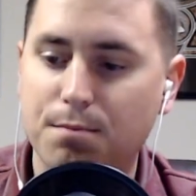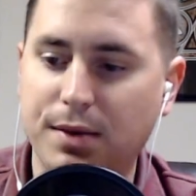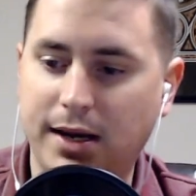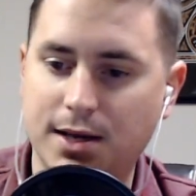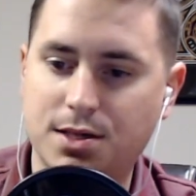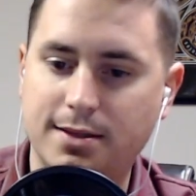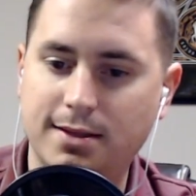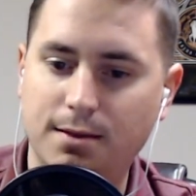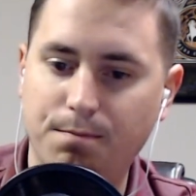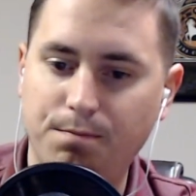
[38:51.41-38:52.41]
Because
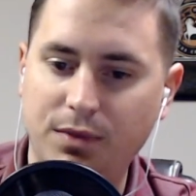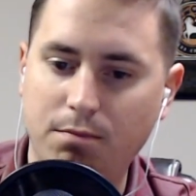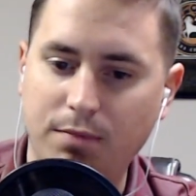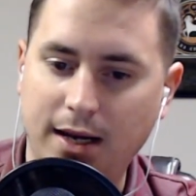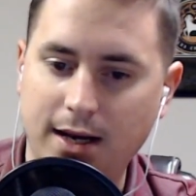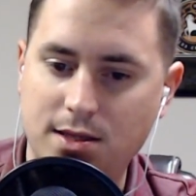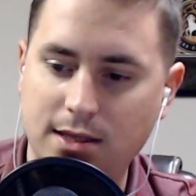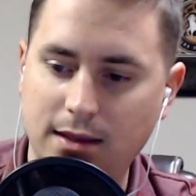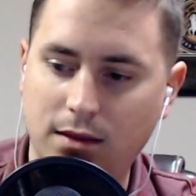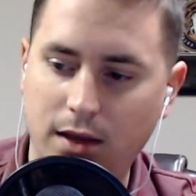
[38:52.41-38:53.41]
because
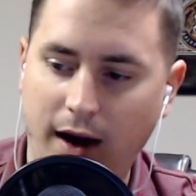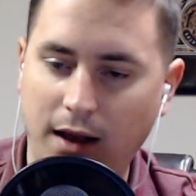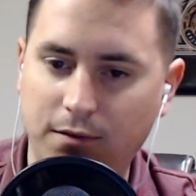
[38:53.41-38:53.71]
there